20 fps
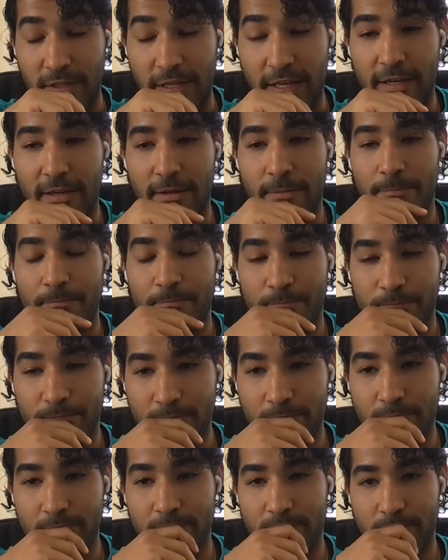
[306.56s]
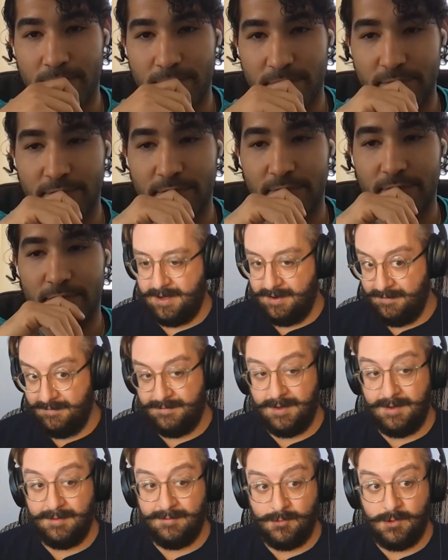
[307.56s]
the yeah the flip side of,
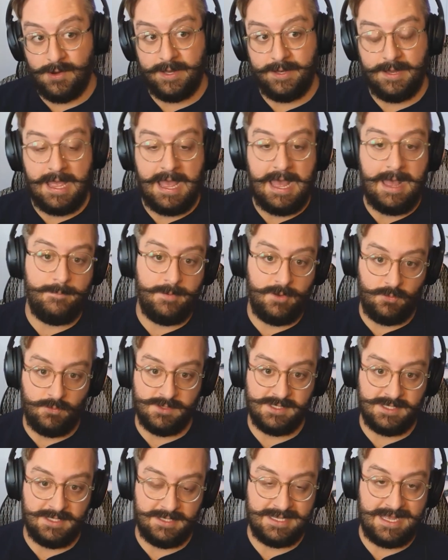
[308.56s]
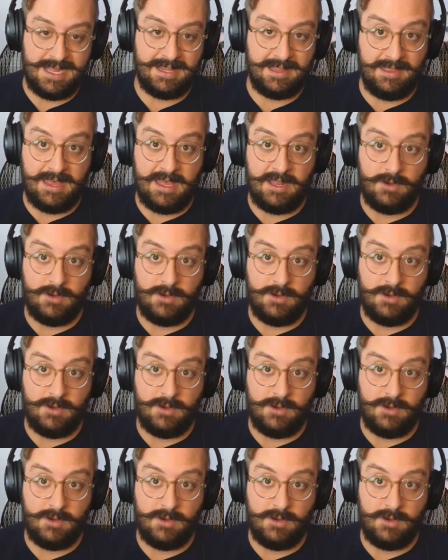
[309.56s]
of what happened was exactly that.